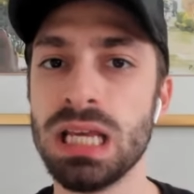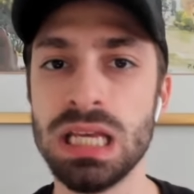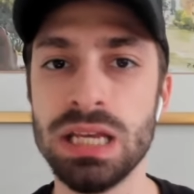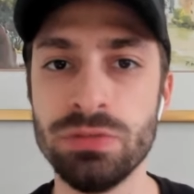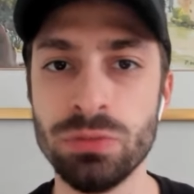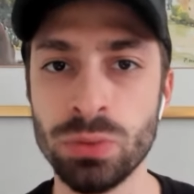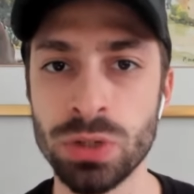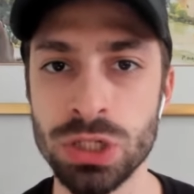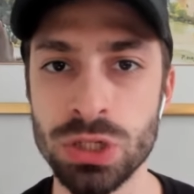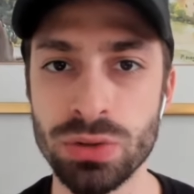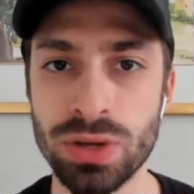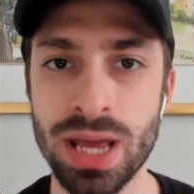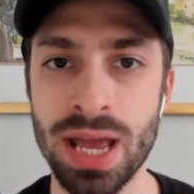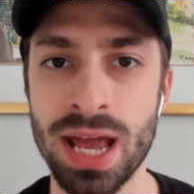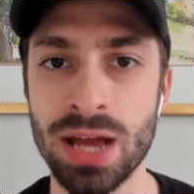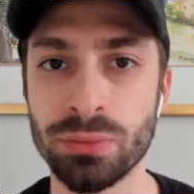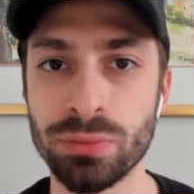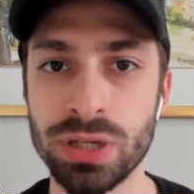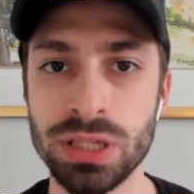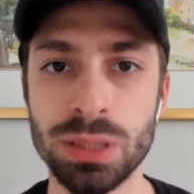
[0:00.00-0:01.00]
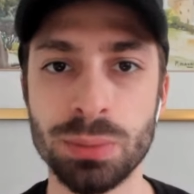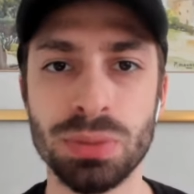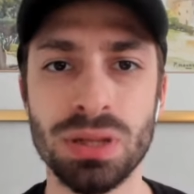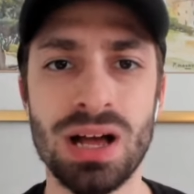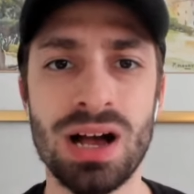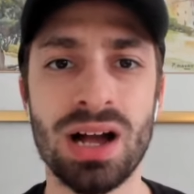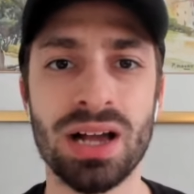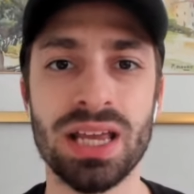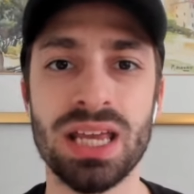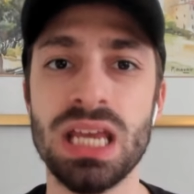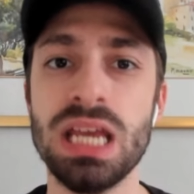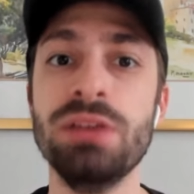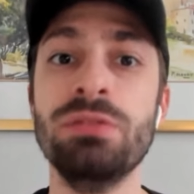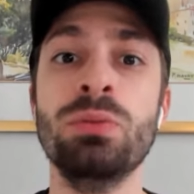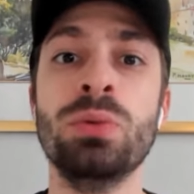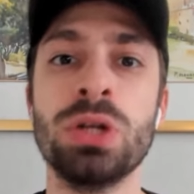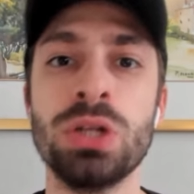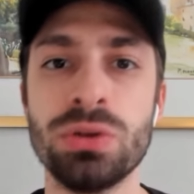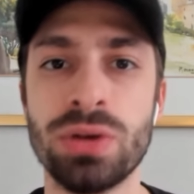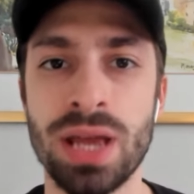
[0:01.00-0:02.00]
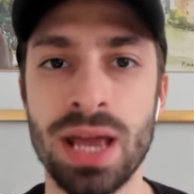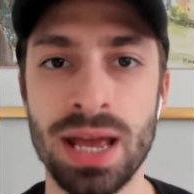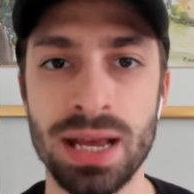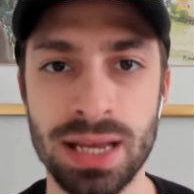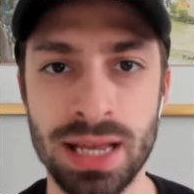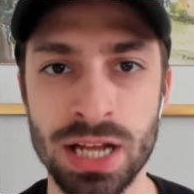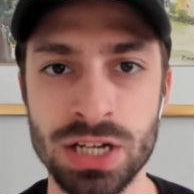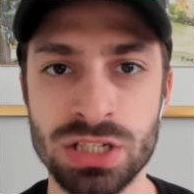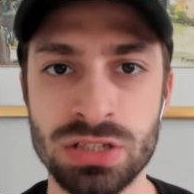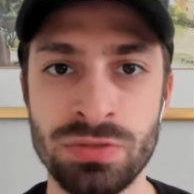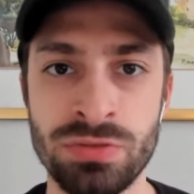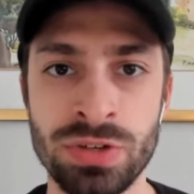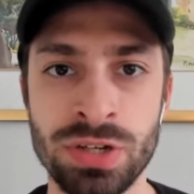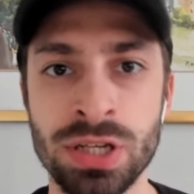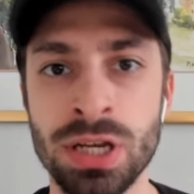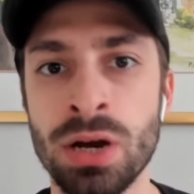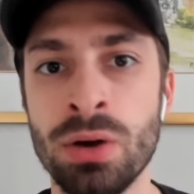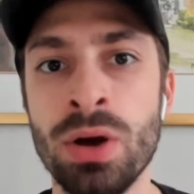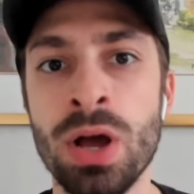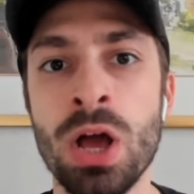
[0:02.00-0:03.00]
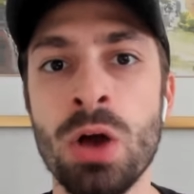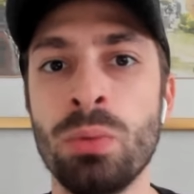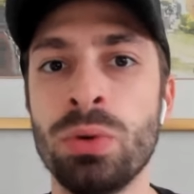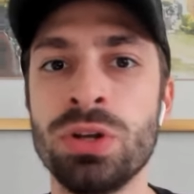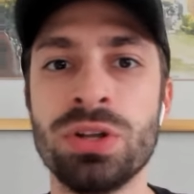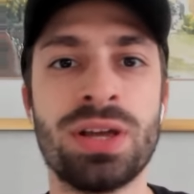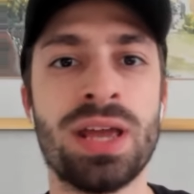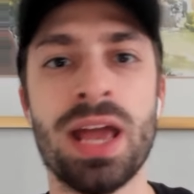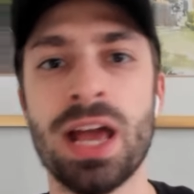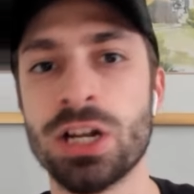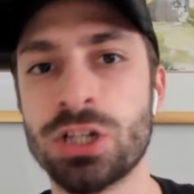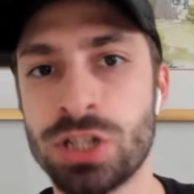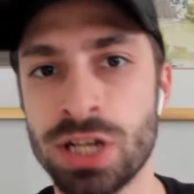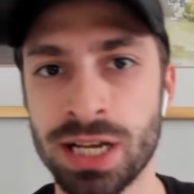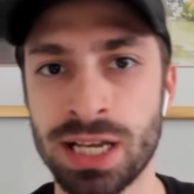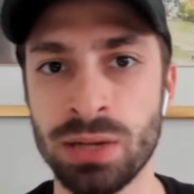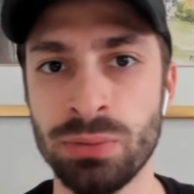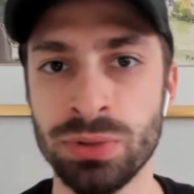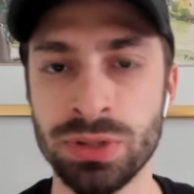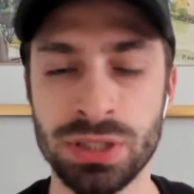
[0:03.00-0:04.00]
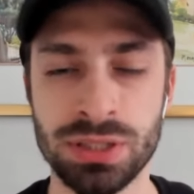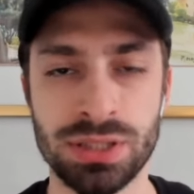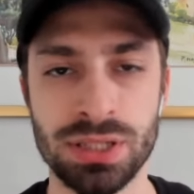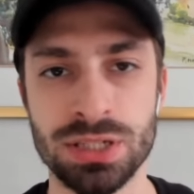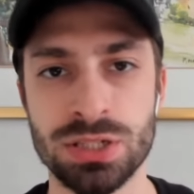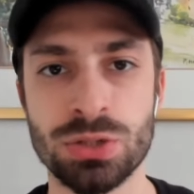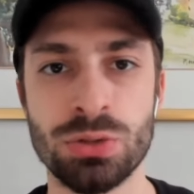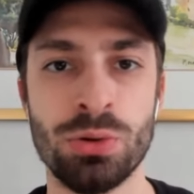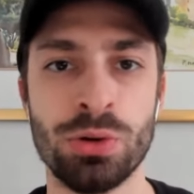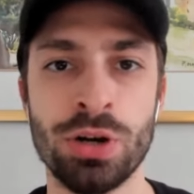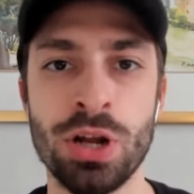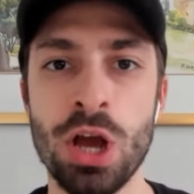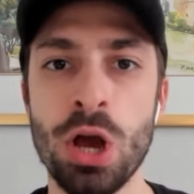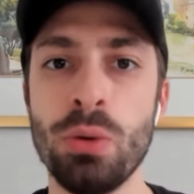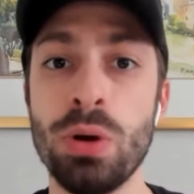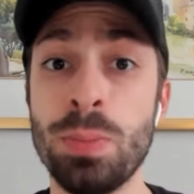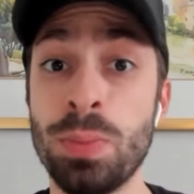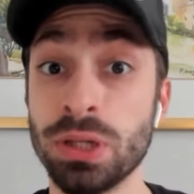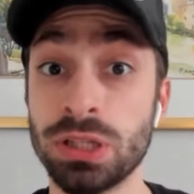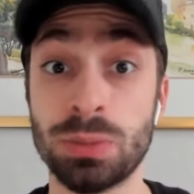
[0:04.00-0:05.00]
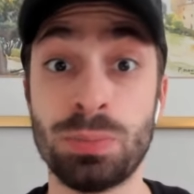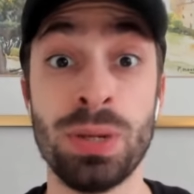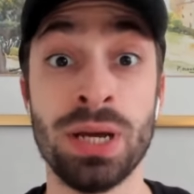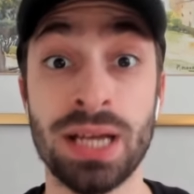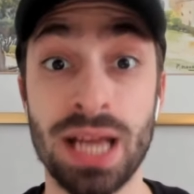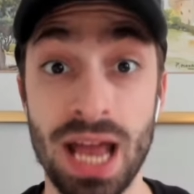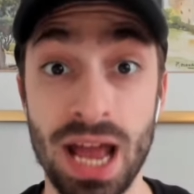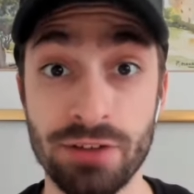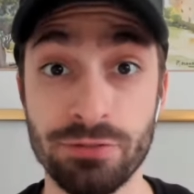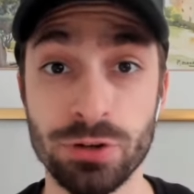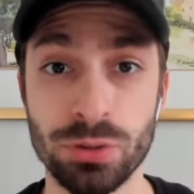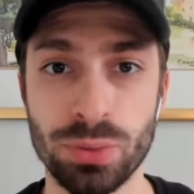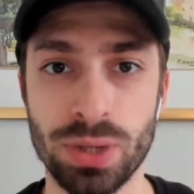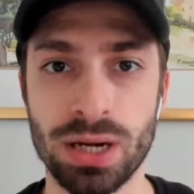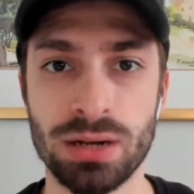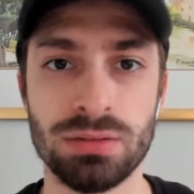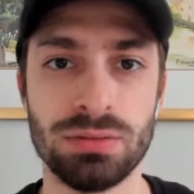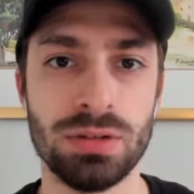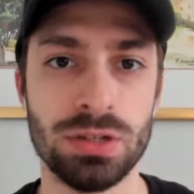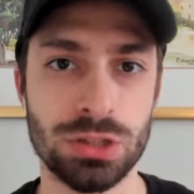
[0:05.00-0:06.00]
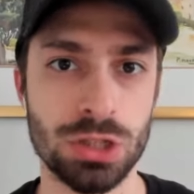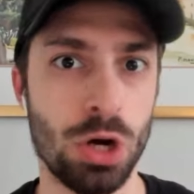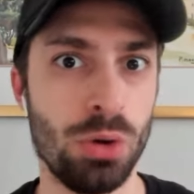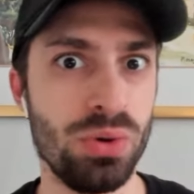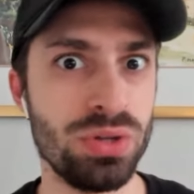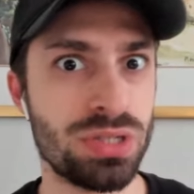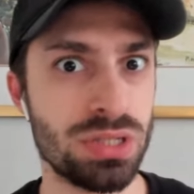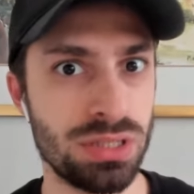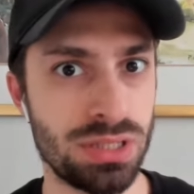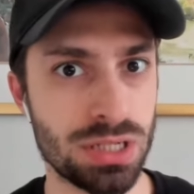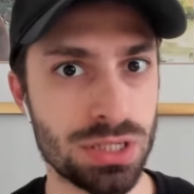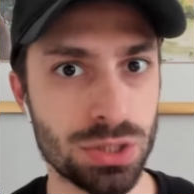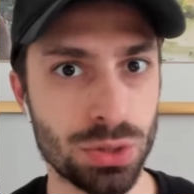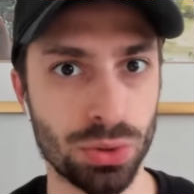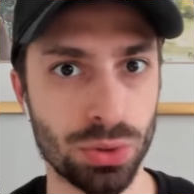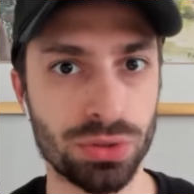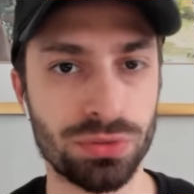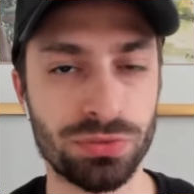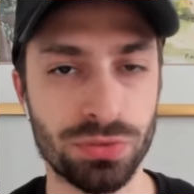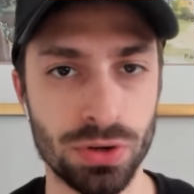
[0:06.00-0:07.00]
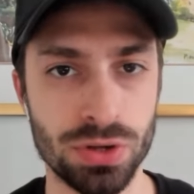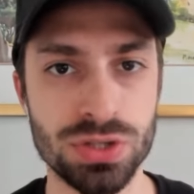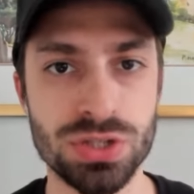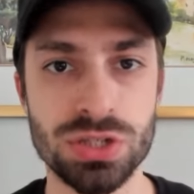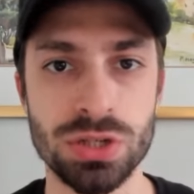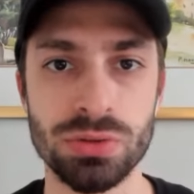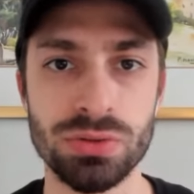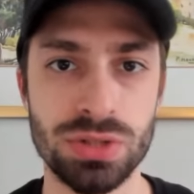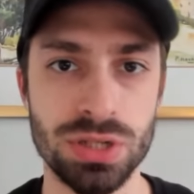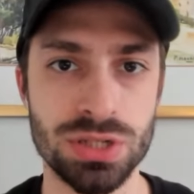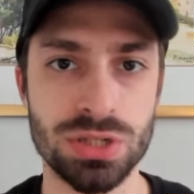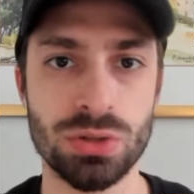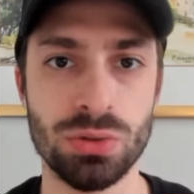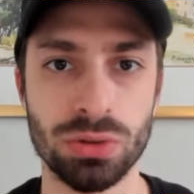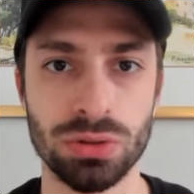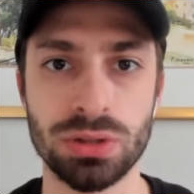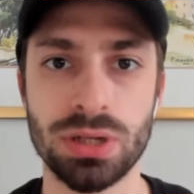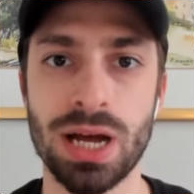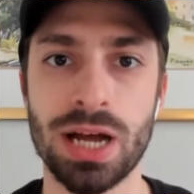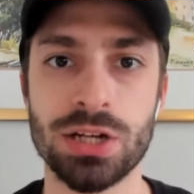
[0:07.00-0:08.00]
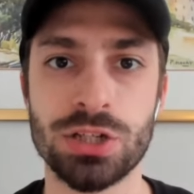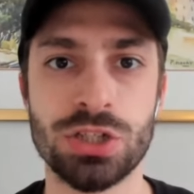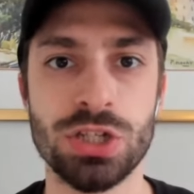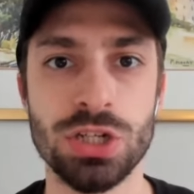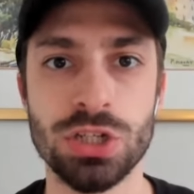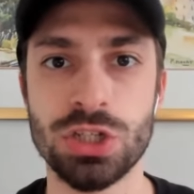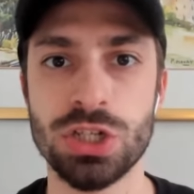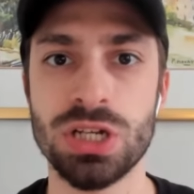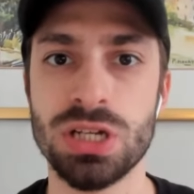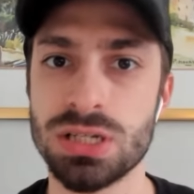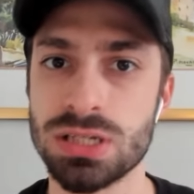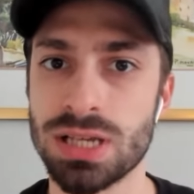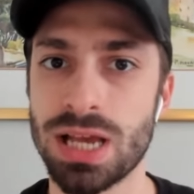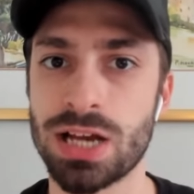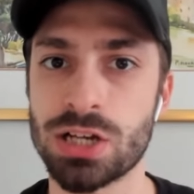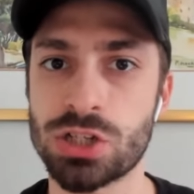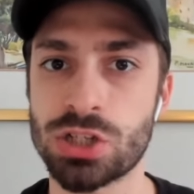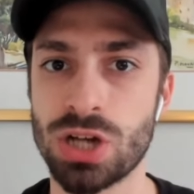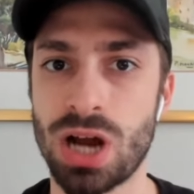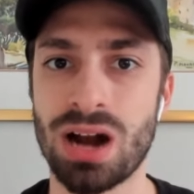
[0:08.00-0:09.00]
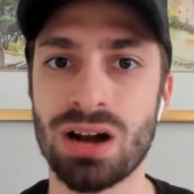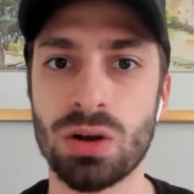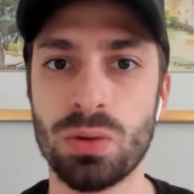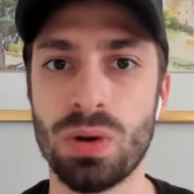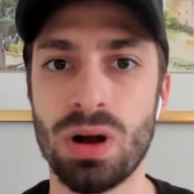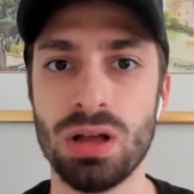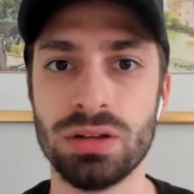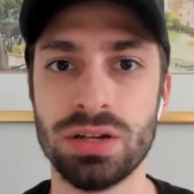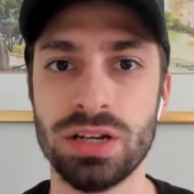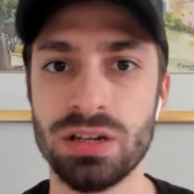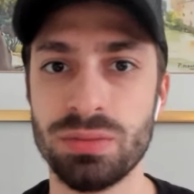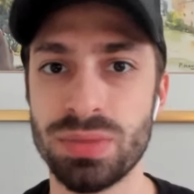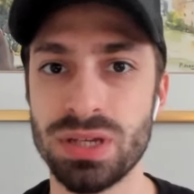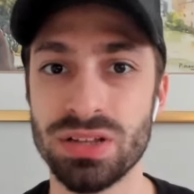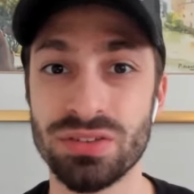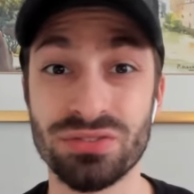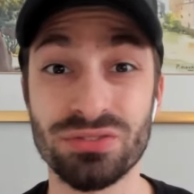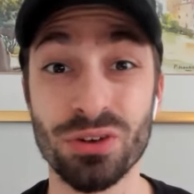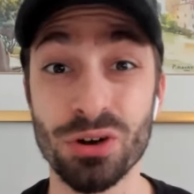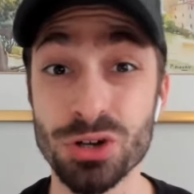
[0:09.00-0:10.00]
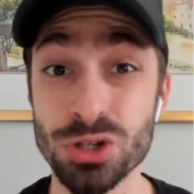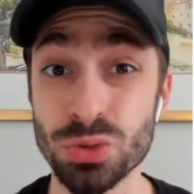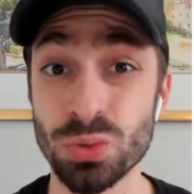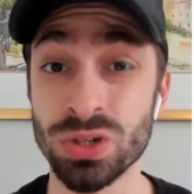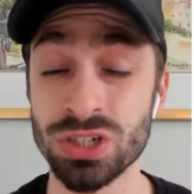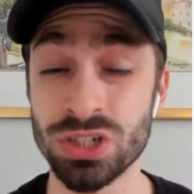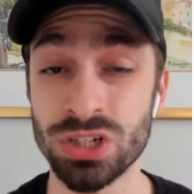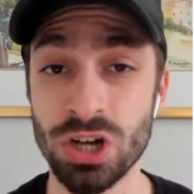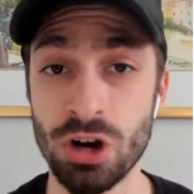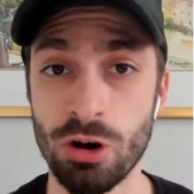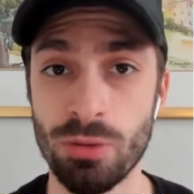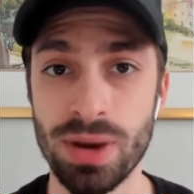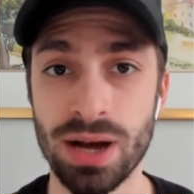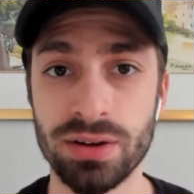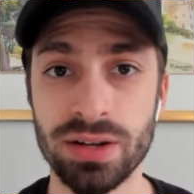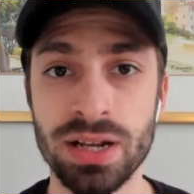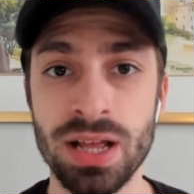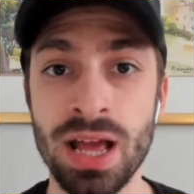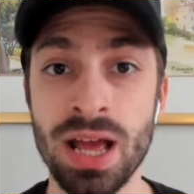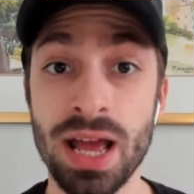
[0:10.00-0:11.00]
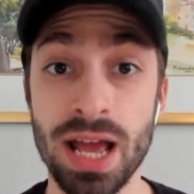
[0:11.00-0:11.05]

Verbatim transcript: even when you can't read the blog, even when you can't catch the video, when you can't check in with the Discord. We put the pick everywhere. It's always in Discord first. So discord.gg slash shot quality to be the first one to know about it